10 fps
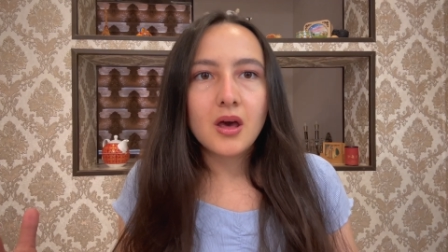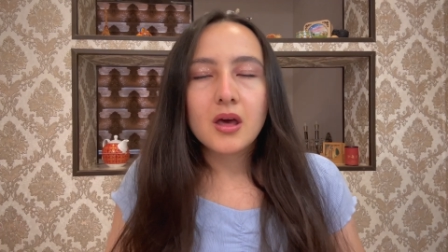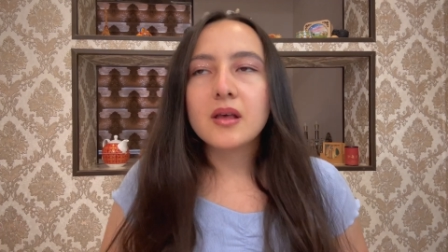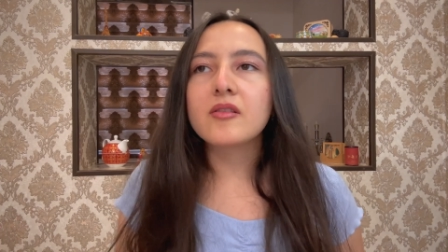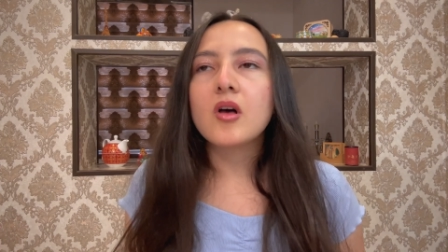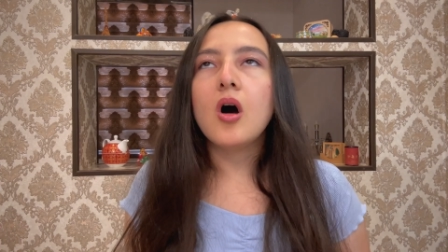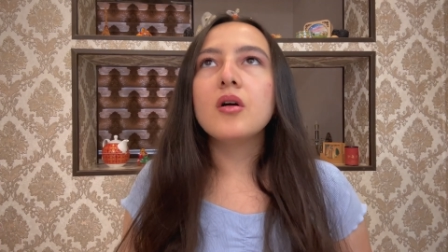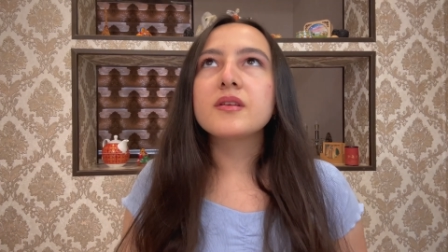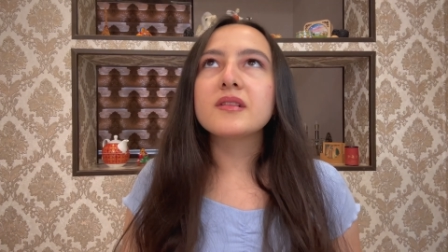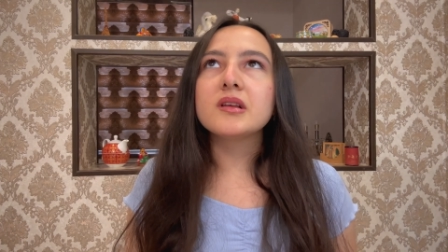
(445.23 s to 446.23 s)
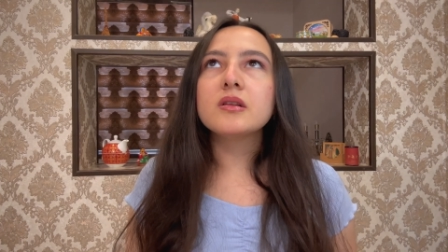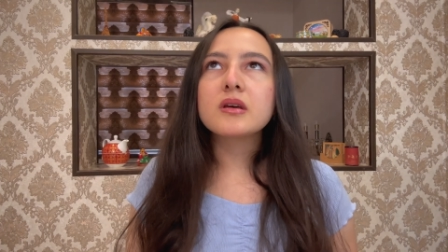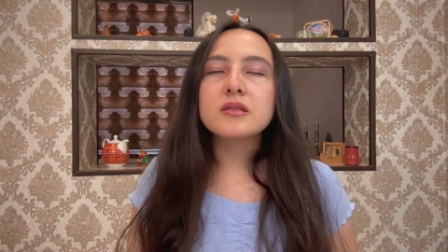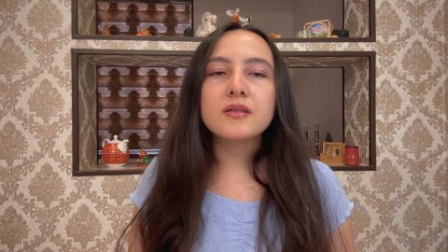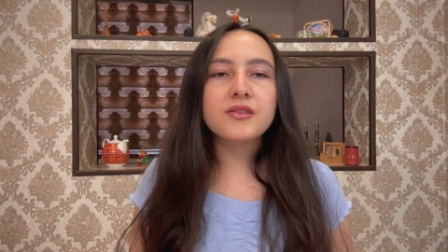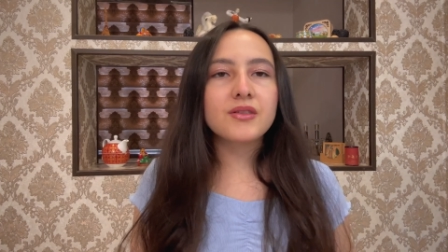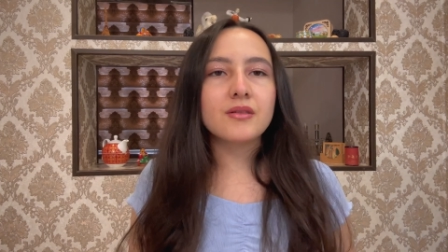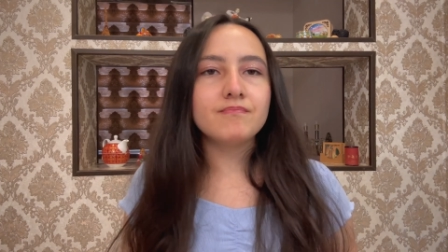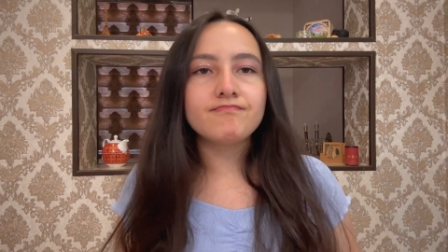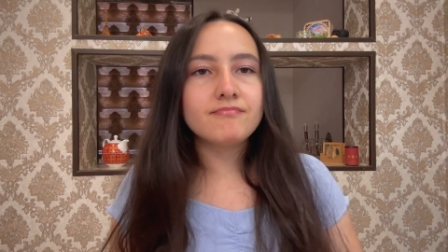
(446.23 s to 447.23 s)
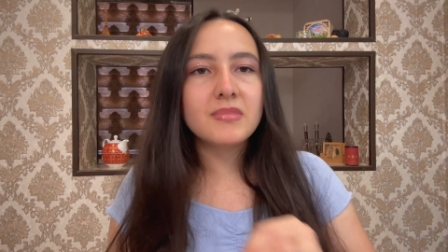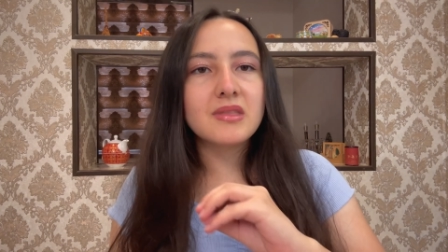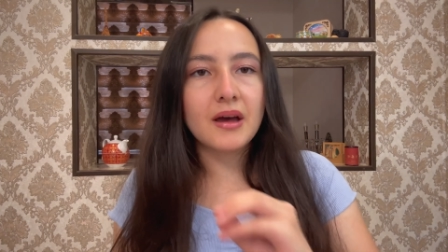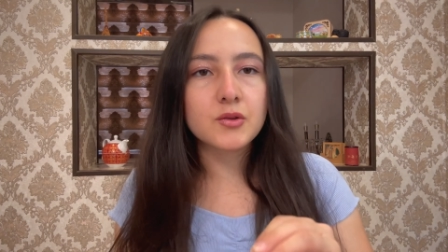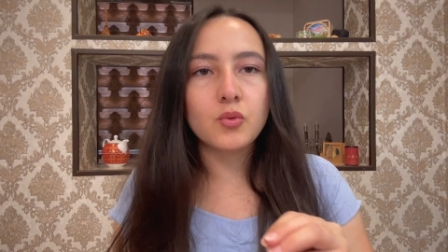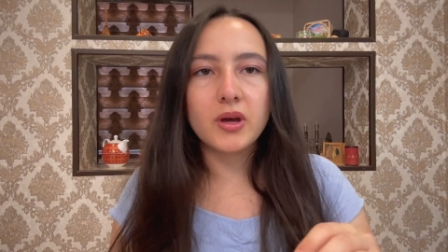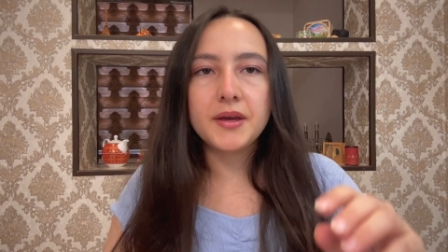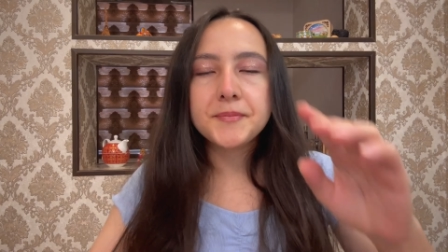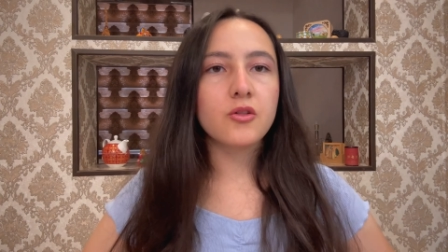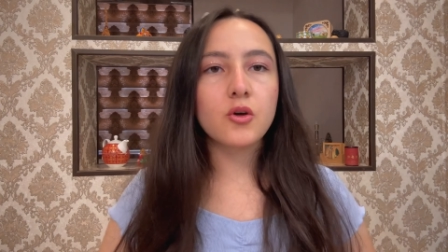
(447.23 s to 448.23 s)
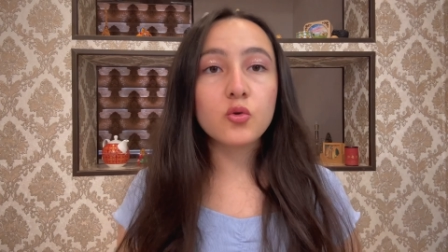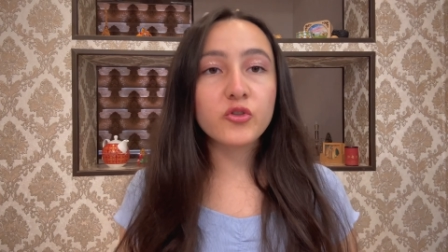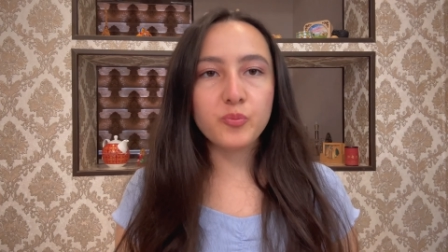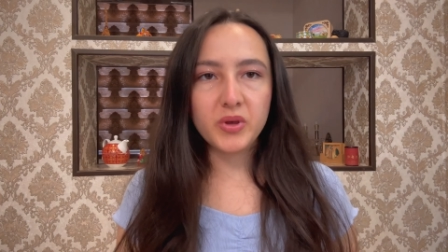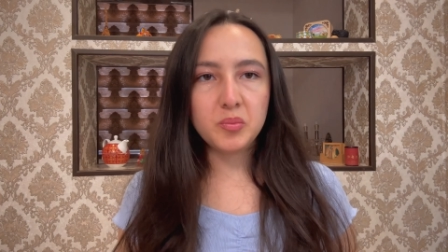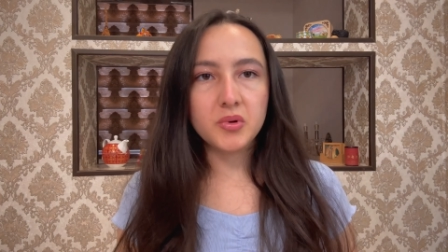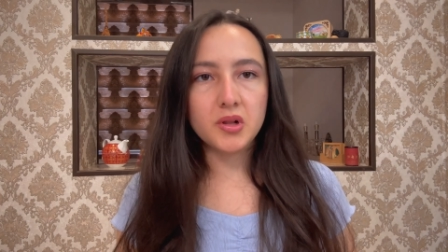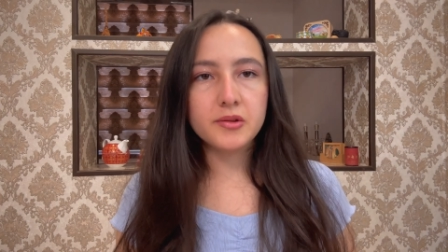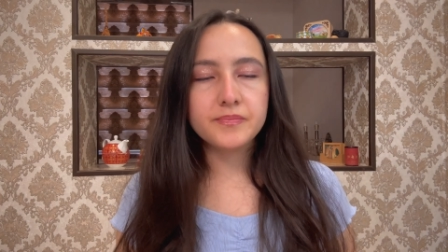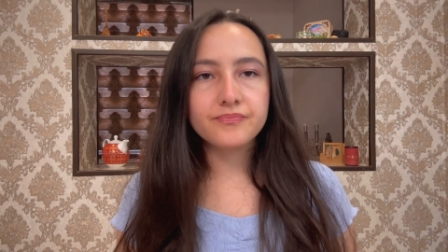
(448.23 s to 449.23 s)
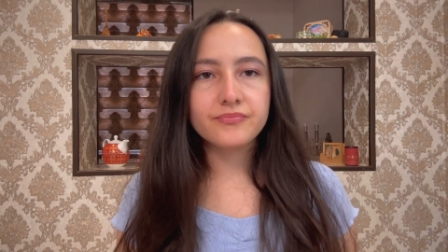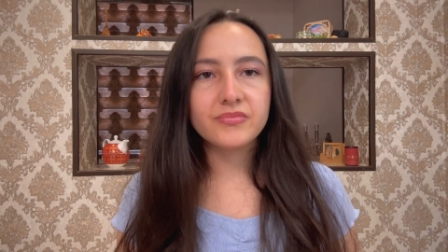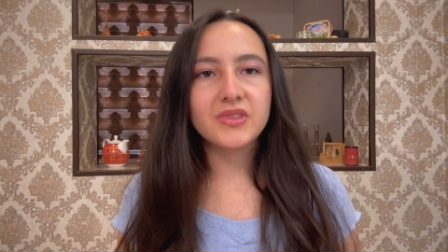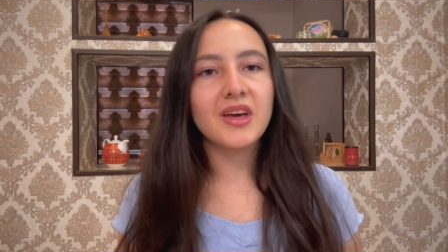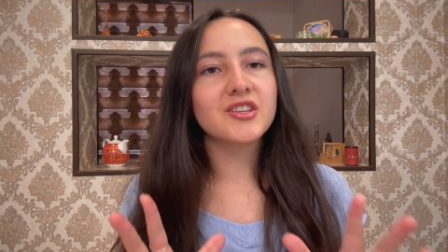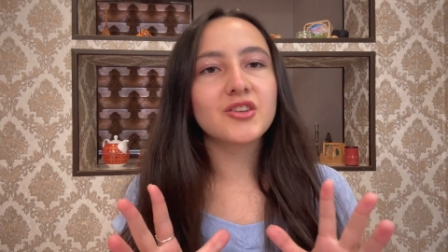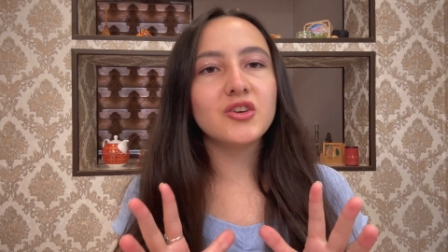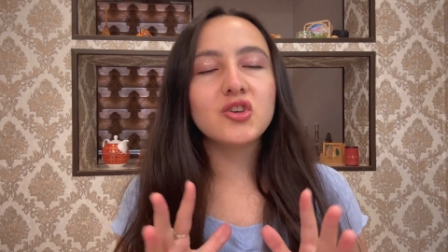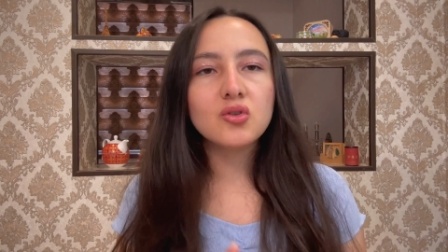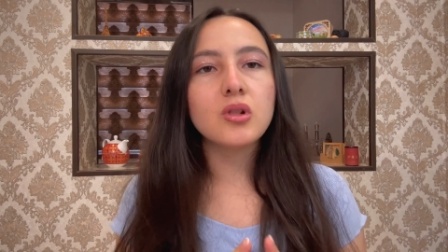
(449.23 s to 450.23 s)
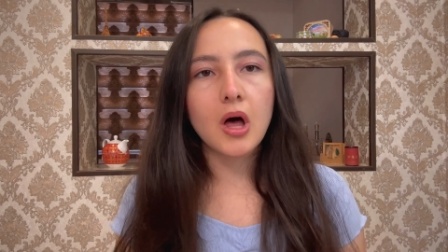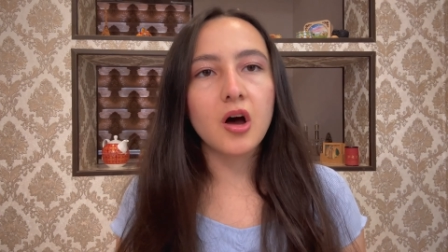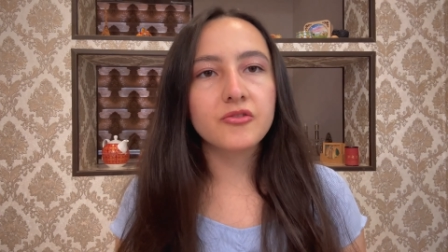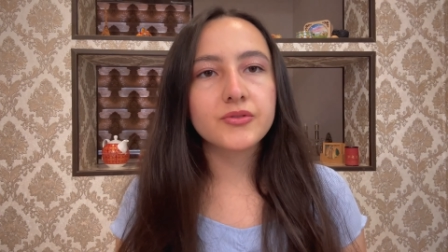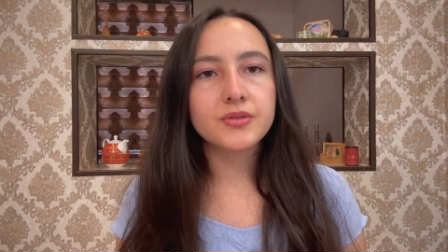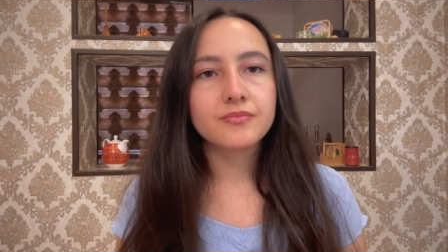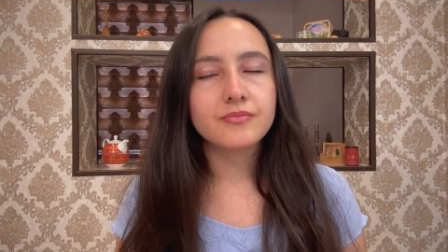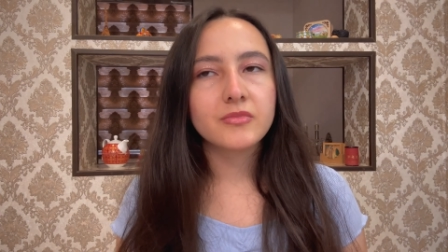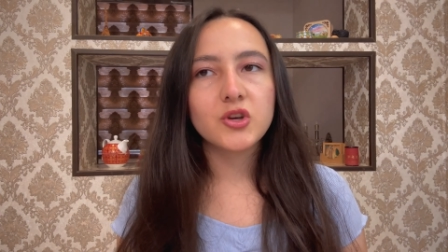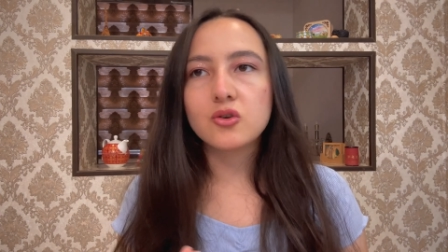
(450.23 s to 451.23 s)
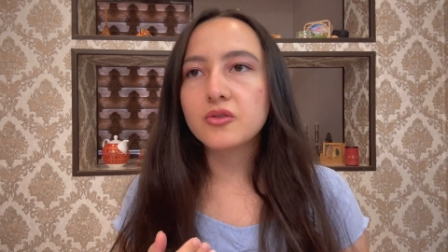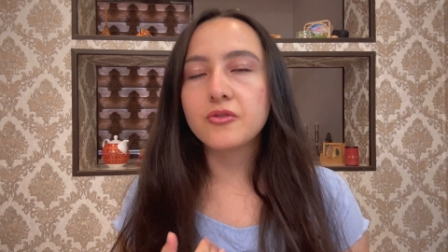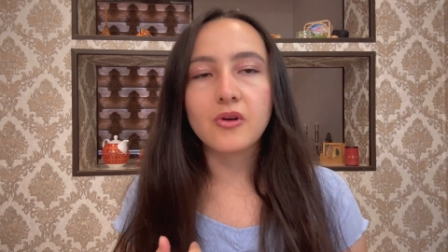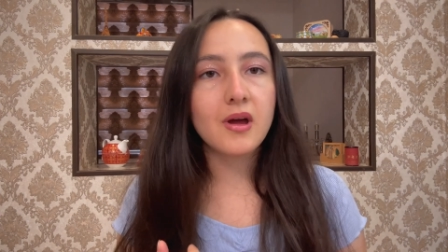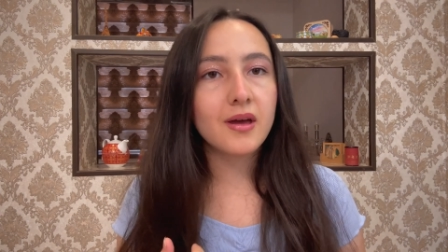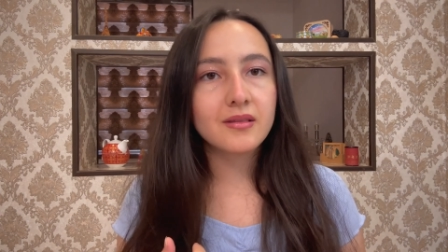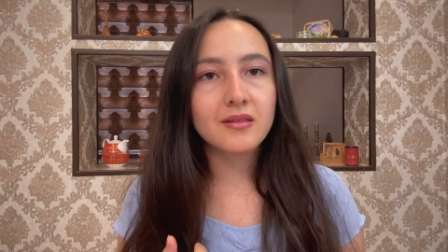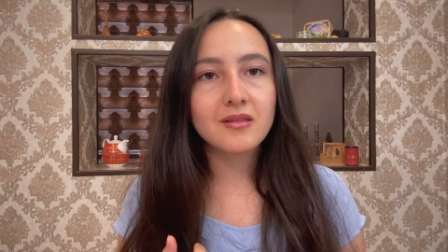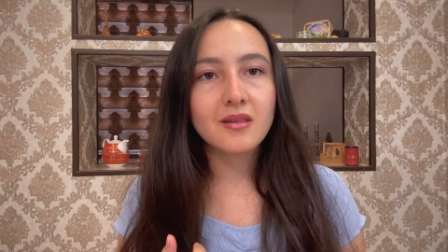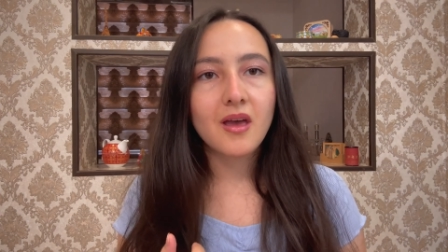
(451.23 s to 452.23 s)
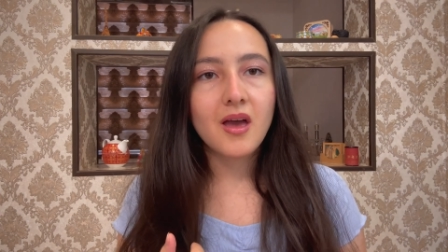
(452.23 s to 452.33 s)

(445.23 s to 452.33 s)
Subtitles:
Because honestly, look at this that way. Those people that you loved, your friends